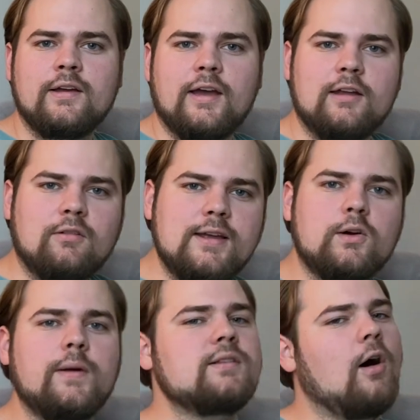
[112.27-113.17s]
And
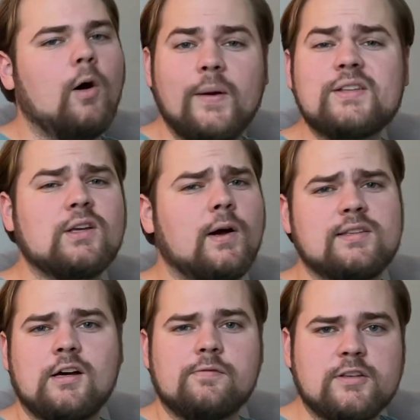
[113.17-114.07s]
Litecoin always saw
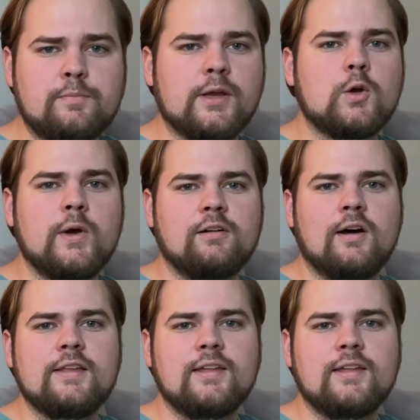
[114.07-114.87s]
itself as Bitcoin Lite.